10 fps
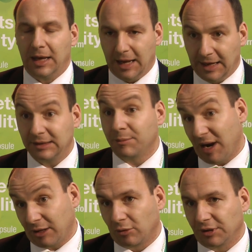and
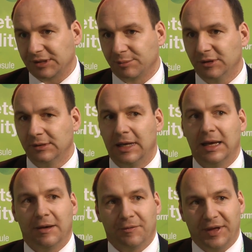microorganisms,
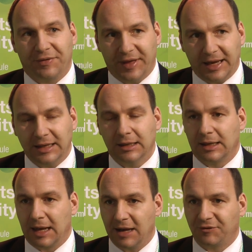that they
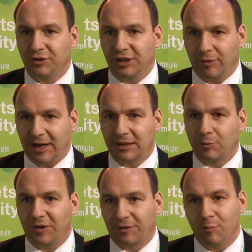have to degrade
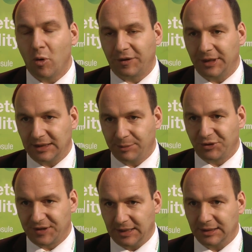with more than
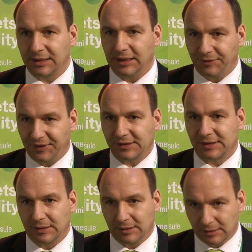90% in
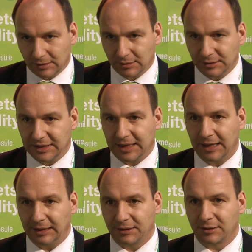this
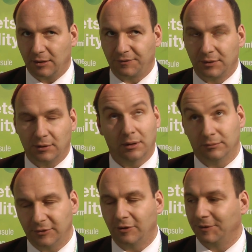decade of,
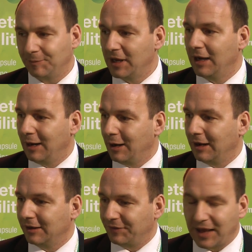
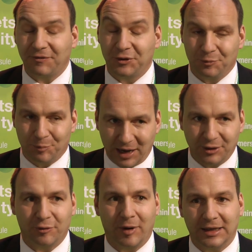they have to
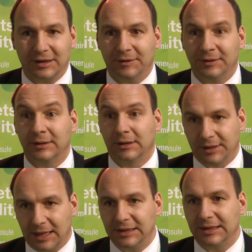biodegrade in 90